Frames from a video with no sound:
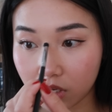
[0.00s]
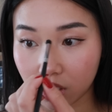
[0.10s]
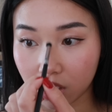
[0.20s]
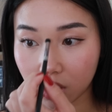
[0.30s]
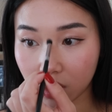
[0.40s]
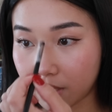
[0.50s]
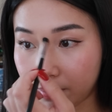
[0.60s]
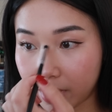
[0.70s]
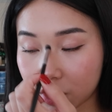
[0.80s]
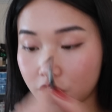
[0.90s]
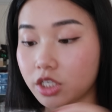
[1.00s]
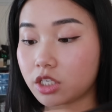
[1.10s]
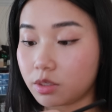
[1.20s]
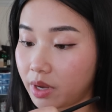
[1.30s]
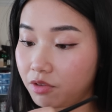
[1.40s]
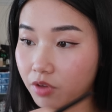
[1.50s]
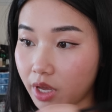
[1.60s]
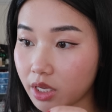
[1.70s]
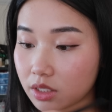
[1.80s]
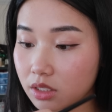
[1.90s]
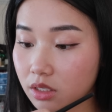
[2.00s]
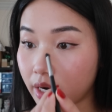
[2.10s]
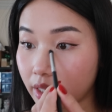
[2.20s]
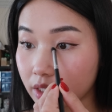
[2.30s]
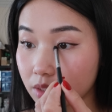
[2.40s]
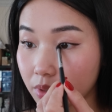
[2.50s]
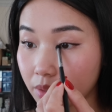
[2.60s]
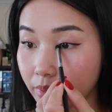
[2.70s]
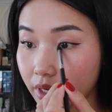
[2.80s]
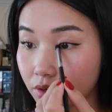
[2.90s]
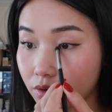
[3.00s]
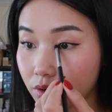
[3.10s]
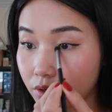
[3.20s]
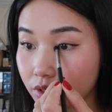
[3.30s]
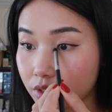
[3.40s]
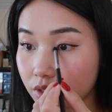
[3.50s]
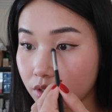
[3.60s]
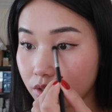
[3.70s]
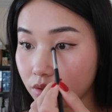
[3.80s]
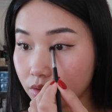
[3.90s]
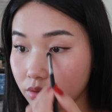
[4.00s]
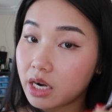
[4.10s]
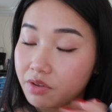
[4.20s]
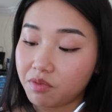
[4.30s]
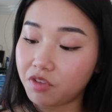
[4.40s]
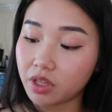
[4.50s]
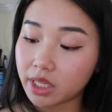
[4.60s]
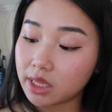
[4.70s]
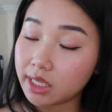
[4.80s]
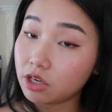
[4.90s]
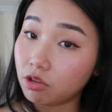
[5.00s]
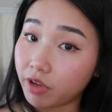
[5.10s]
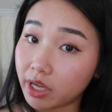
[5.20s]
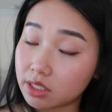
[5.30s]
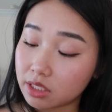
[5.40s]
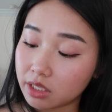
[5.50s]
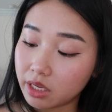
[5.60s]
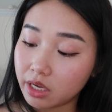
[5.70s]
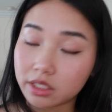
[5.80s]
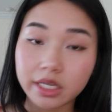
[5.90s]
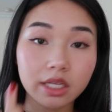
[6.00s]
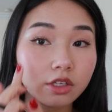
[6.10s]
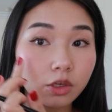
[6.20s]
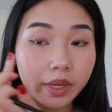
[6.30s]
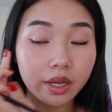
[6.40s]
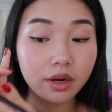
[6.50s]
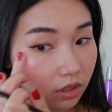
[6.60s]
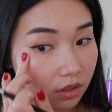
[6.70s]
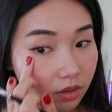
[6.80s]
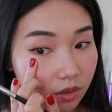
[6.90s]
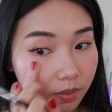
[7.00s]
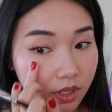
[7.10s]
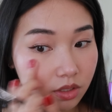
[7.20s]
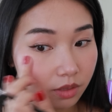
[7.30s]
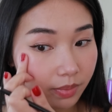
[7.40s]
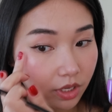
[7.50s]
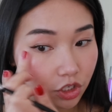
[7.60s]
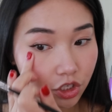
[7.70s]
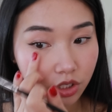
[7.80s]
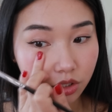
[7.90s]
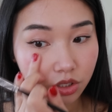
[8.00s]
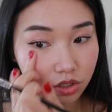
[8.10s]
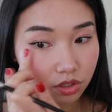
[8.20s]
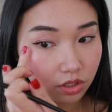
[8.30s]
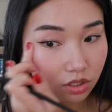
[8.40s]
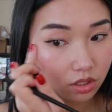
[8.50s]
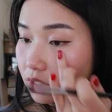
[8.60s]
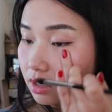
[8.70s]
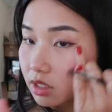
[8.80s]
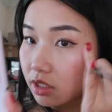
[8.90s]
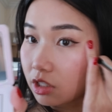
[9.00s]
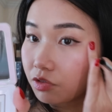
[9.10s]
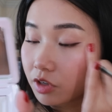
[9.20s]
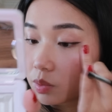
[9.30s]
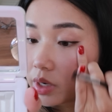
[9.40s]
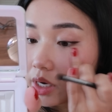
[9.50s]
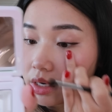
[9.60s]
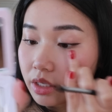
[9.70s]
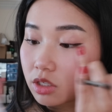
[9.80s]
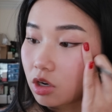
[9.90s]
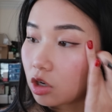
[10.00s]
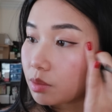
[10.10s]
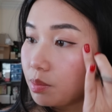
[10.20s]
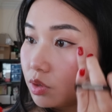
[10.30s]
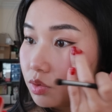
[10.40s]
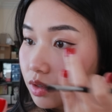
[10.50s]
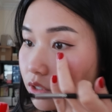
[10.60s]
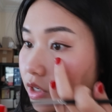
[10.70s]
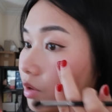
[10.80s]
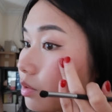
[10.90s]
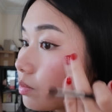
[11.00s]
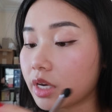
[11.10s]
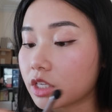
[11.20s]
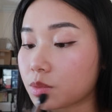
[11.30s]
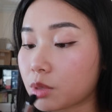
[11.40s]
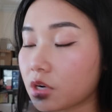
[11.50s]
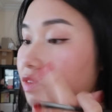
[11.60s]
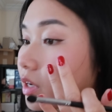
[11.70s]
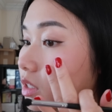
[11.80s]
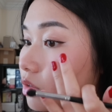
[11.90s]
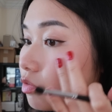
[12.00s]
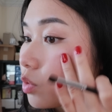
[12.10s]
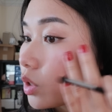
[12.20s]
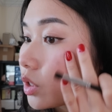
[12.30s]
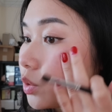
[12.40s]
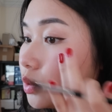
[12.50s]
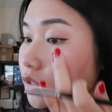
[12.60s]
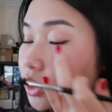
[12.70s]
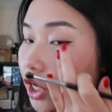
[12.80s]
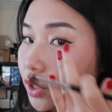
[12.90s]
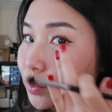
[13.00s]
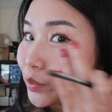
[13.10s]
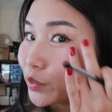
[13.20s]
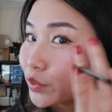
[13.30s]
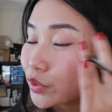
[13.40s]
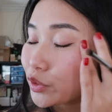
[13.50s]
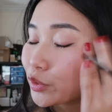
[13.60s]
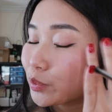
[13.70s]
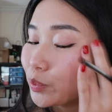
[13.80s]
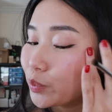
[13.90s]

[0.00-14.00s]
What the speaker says: it a little dimension to my face, and I like to put in my inner corners too. And if I'm feeling a little fancy, I'll take a little bit on my cheeks. This is the silver one. It's called Moonstone, and it's perfect for cool tones.